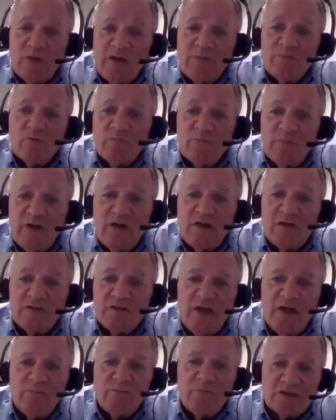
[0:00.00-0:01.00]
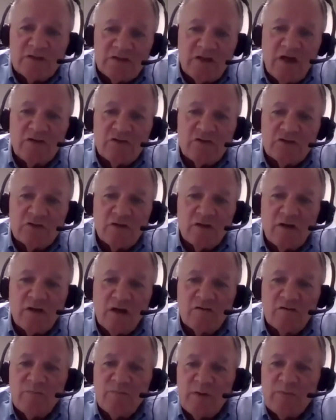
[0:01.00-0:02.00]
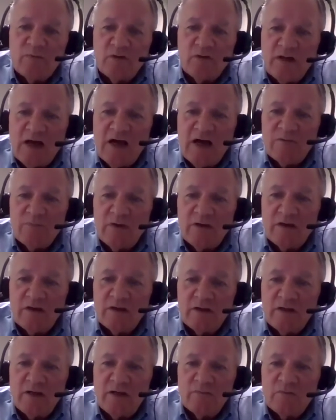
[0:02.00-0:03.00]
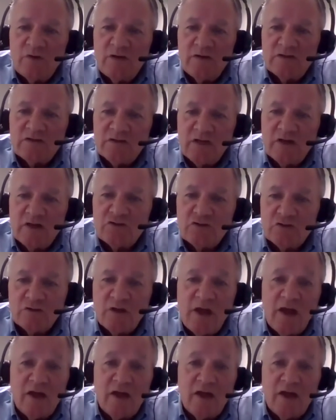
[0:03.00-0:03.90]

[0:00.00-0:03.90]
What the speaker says: people being deemed essential and other people not being deemed essential,